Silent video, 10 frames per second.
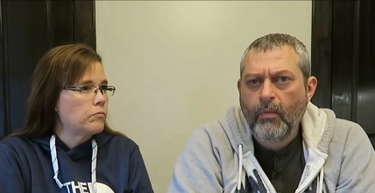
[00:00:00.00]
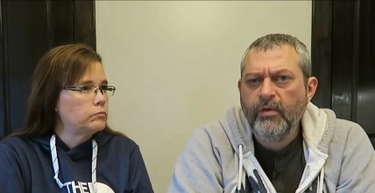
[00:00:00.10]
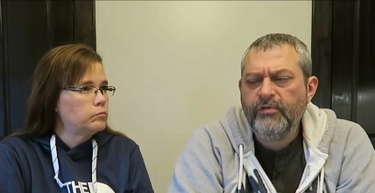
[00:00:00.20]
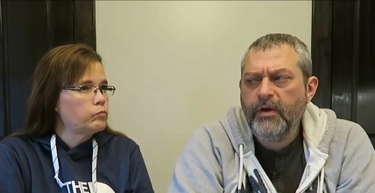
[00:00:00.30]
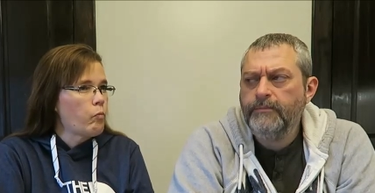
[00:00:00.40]

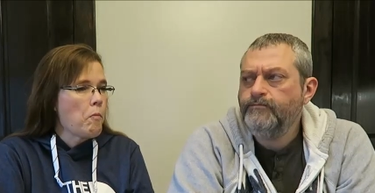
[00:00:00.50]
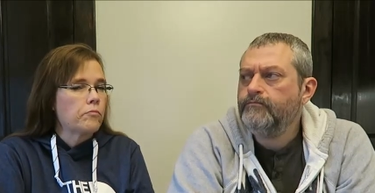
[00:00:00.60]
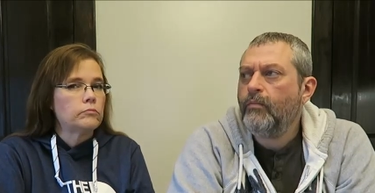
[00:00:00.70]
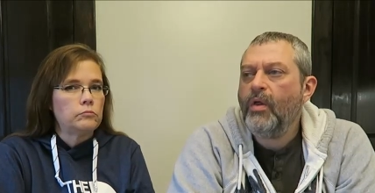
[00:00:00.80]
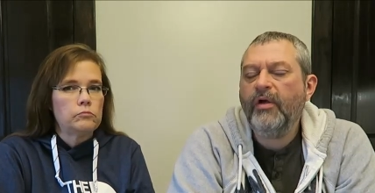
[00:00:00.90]
Speaker 1: It's good.
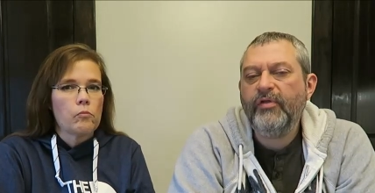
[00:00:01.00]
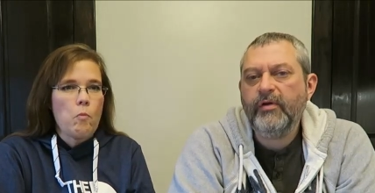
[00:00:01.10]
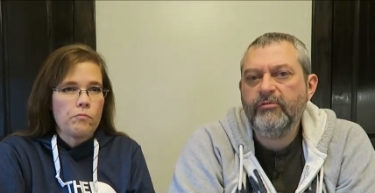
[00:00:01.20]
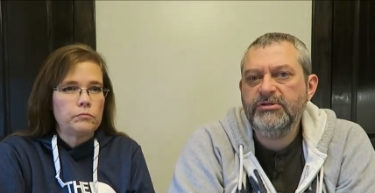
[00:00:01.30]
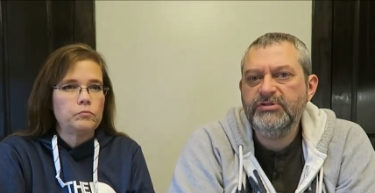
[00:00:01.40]
You got
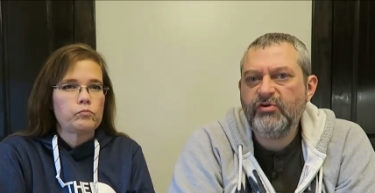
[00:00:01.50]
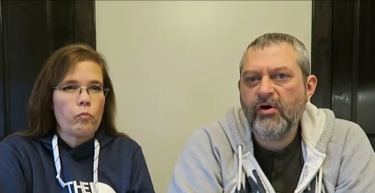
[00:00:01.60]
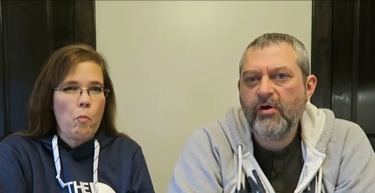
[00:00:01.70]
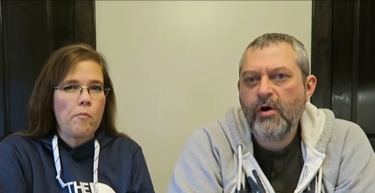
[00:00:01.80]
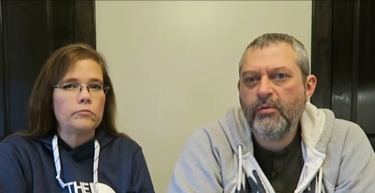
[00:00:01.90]
the really
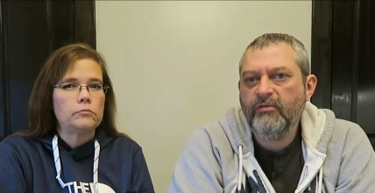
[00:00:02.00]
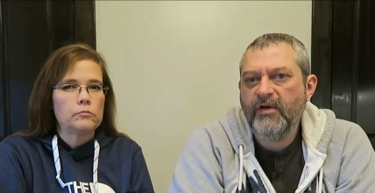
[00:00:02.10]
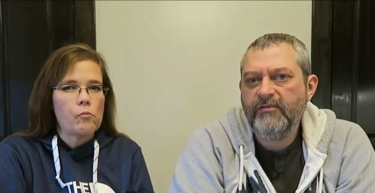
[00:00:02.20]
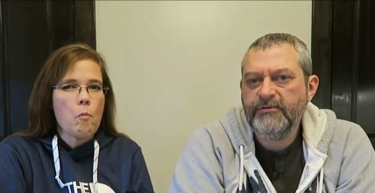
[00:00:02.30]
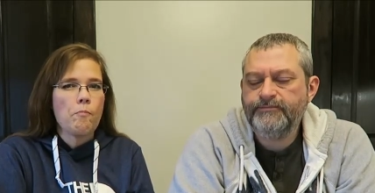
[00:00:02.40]
strong caramel
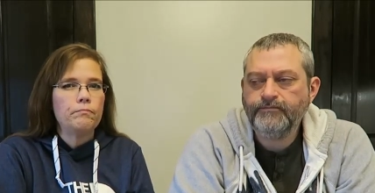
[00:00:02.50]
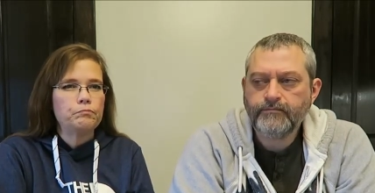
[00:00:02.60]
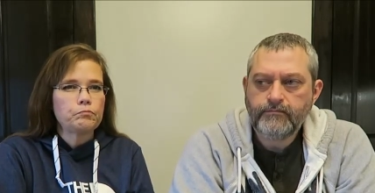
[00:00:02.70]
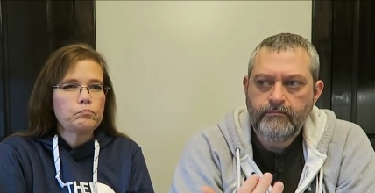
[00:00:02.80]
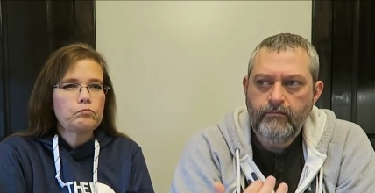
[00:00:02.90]
flavor,
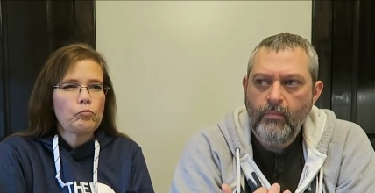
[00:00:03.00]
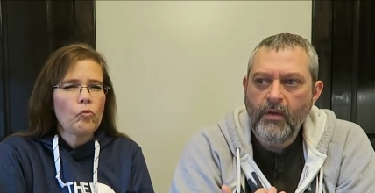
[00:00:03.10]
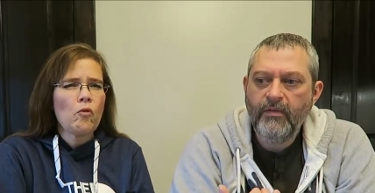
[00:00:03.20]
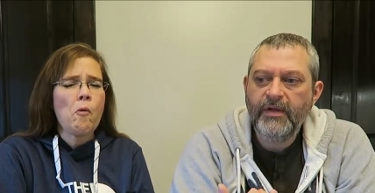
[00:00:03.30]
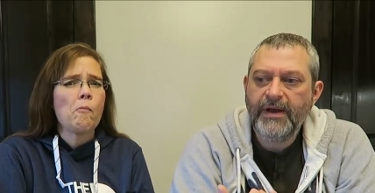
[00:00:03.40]

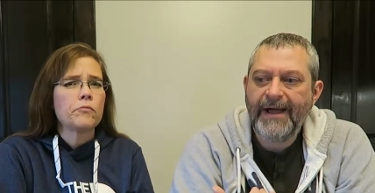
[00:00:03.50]
mm-hmm. and then